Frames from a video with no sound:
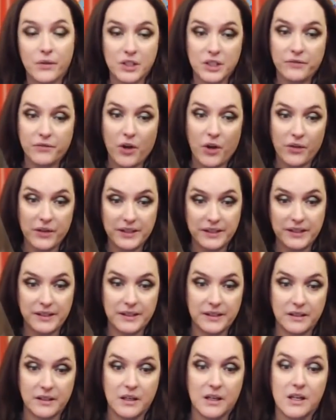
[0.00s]
First of all,
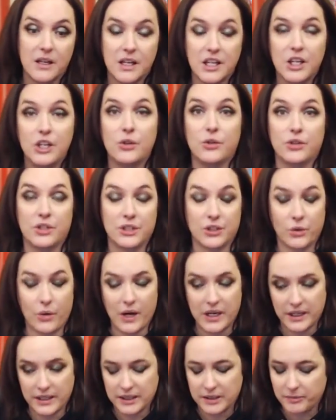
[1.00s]
this is huge.
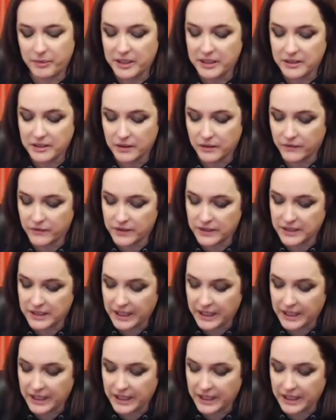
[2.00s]
It's quite expensive.